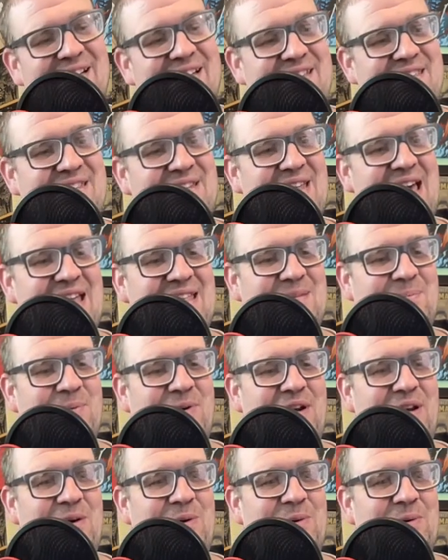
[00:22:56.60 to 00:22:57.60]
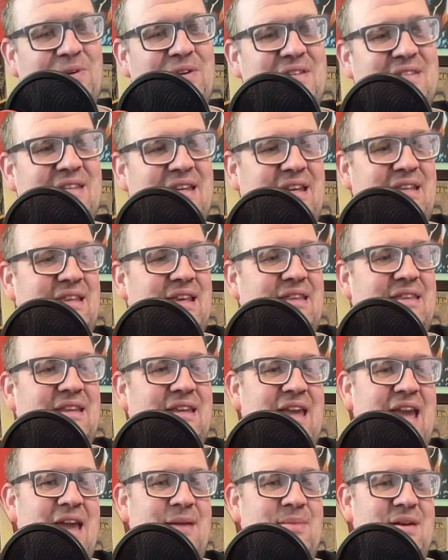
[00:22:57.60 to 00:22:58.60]
So that's pretty cool to see that the
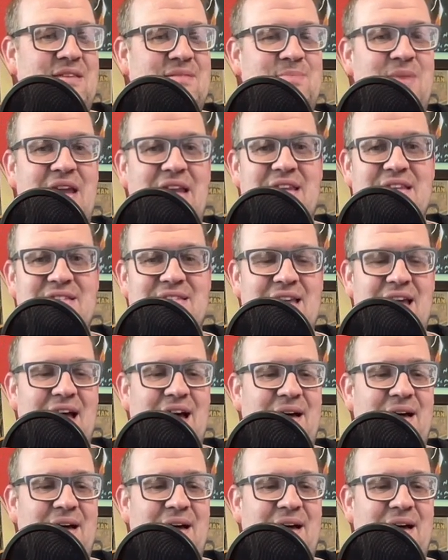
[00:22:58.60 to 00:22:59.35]
game has made its